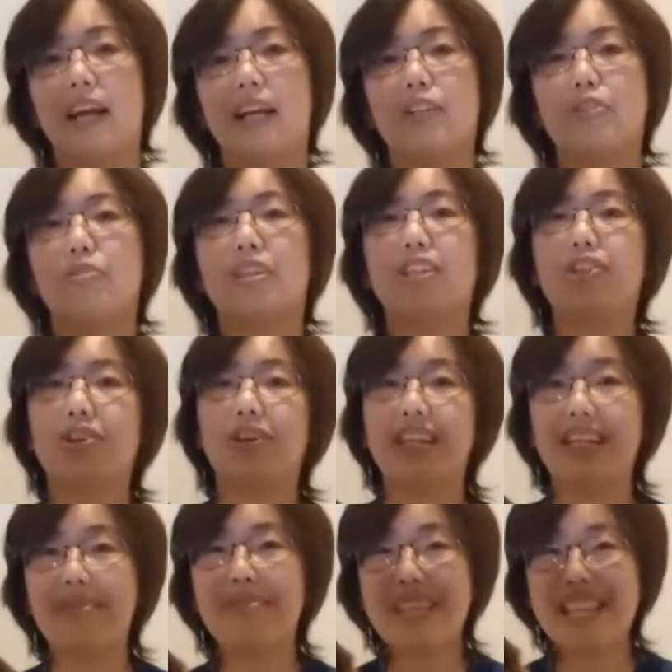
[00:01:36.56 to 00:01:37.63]
And today
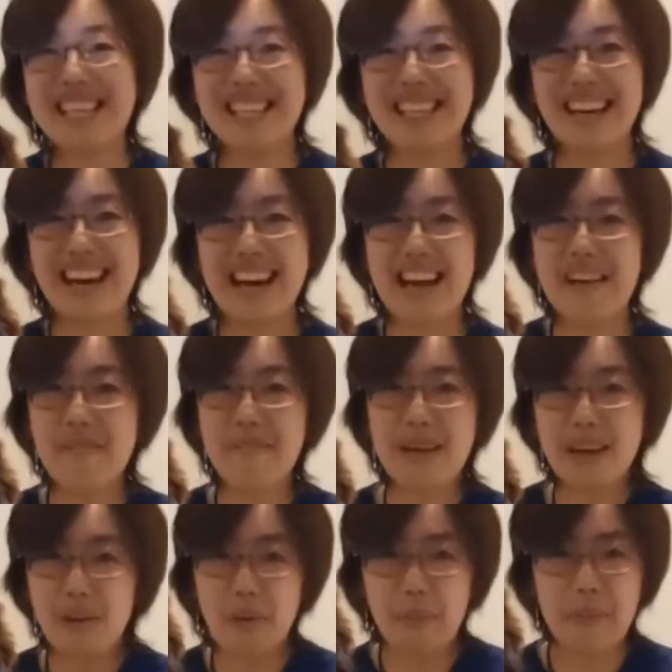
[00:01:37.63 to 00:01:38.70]
joining me, I have
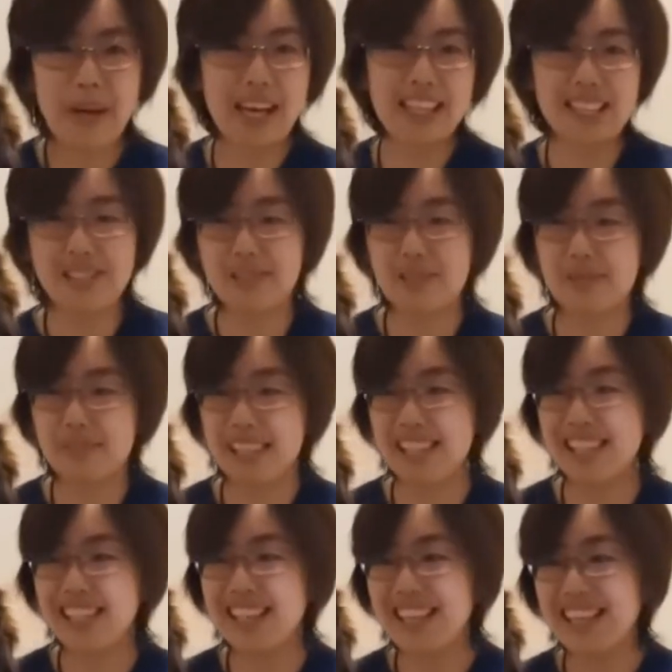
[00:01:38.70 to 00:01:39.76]
my own pets with me.
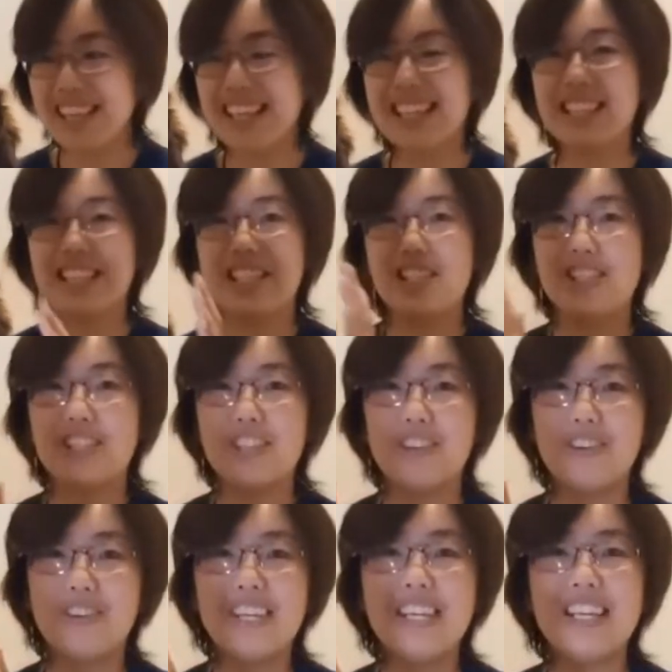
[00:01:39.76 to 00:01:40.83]
This is
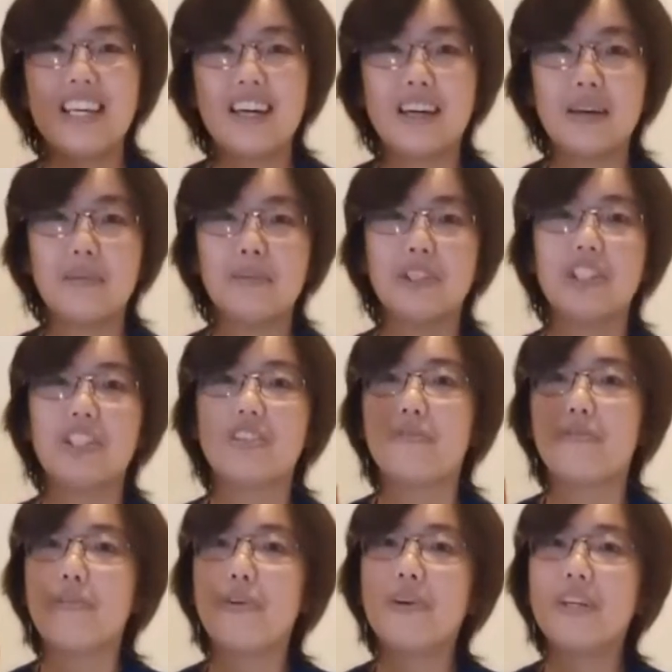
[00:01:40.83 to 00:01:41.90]
Kioi. She's a
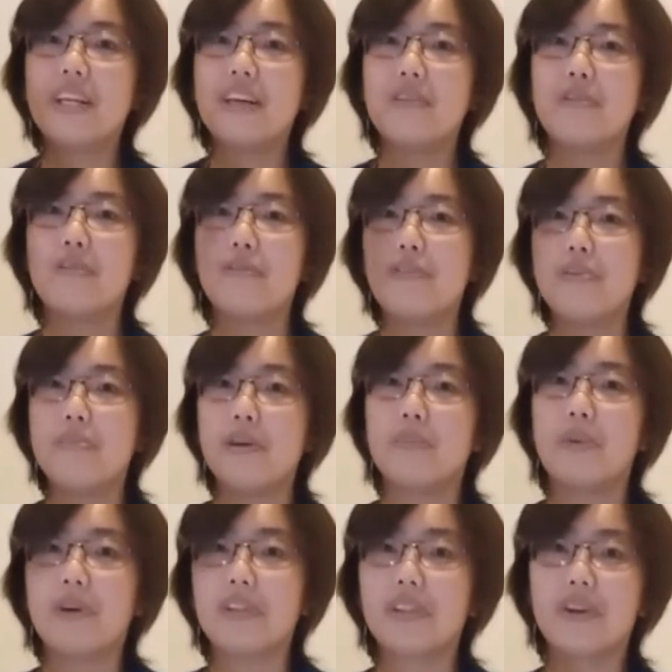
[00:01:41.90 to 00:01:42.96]
4-year-old female
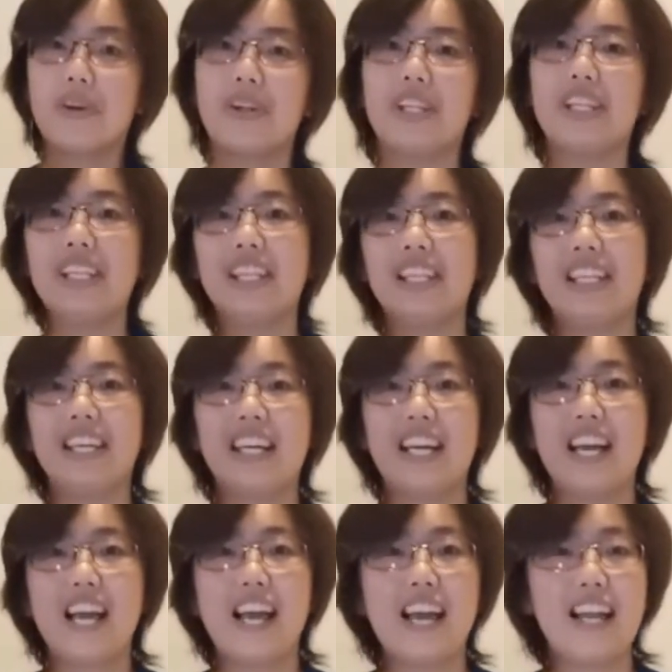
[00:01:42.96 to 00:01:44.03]
border collie,
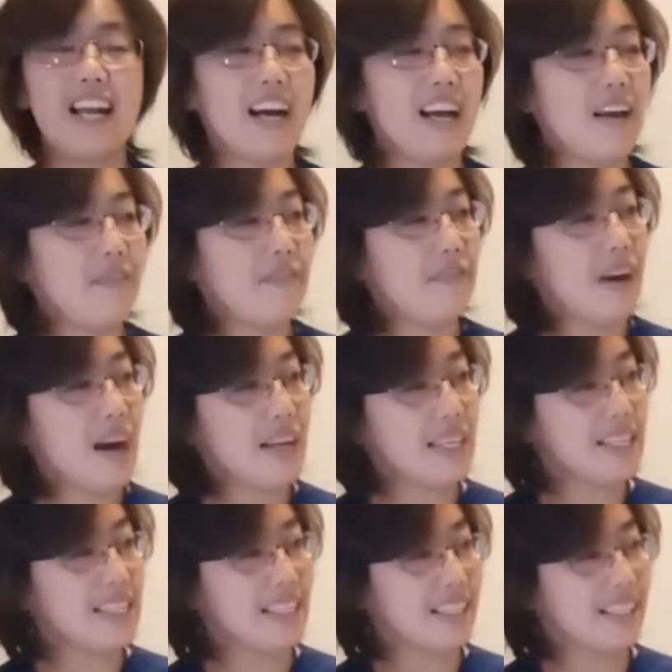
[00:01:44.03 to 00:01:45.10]
and I have
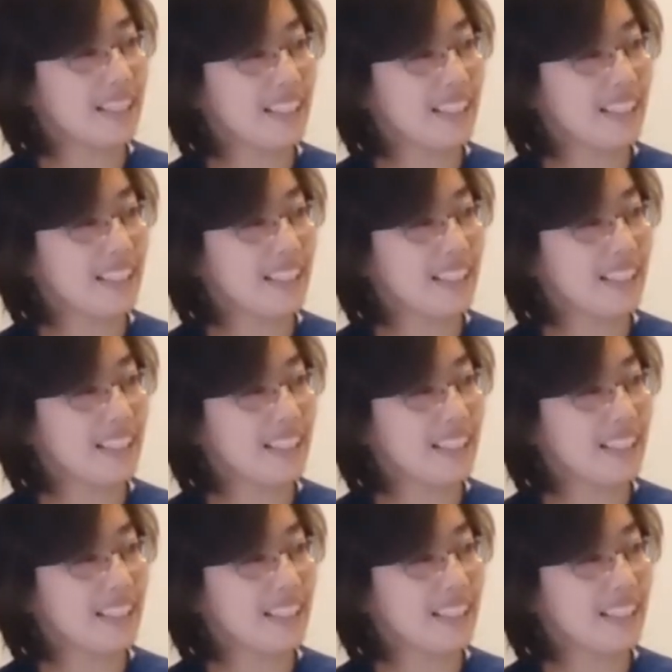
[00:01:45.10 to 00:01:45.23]
Aki,